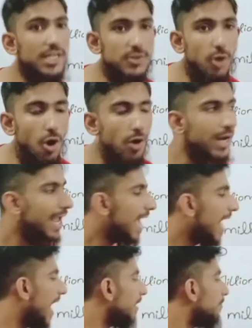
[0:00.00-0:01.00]
is wrong
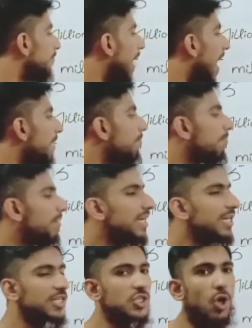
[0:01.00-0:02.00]
and 5
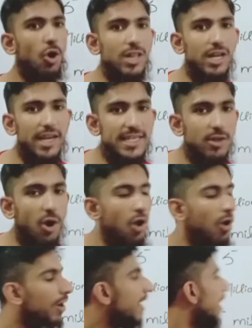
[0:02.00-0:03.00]
millions dollars is
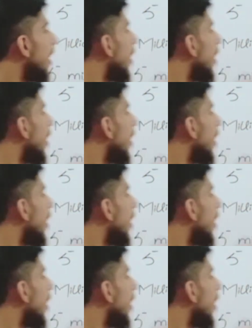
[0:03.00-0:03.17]
wrong.